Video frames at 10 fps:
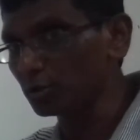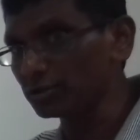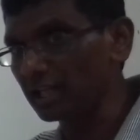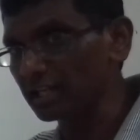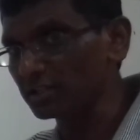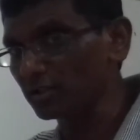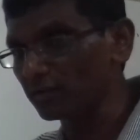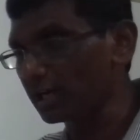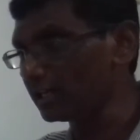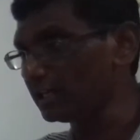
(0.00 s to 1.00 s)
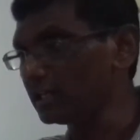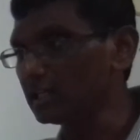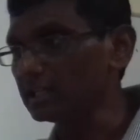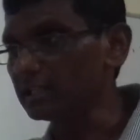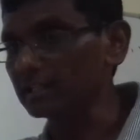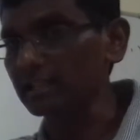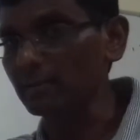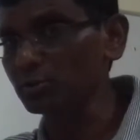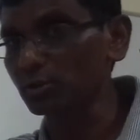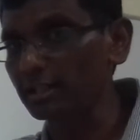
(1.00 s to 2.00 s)
shows direction of current, the
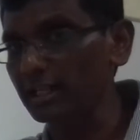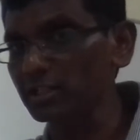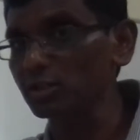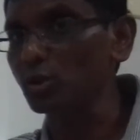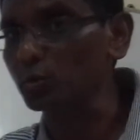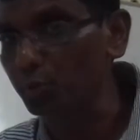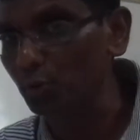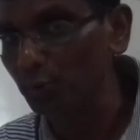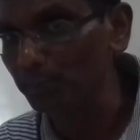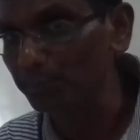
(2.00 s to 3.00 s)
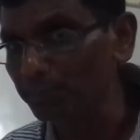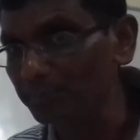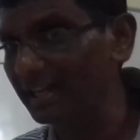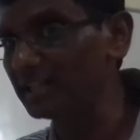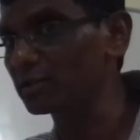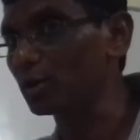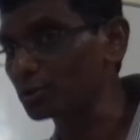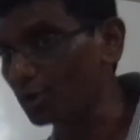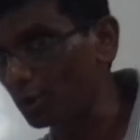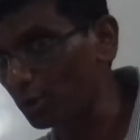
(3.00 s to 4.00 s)
thumb shows direction north pole. That is
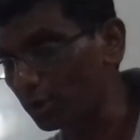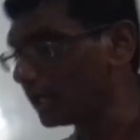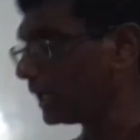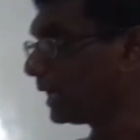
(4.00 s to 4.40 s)
called solenoid.